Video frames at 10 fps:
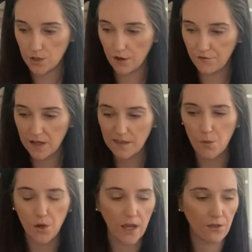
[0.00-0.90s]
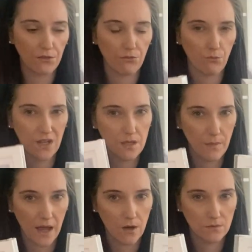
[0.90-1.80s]
I think they were like
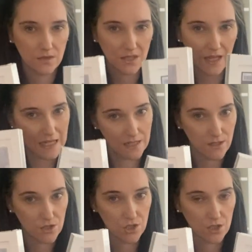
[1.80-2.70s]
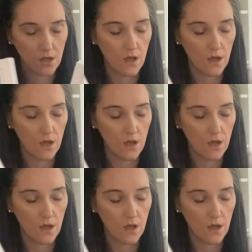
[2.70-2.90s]
£3 each,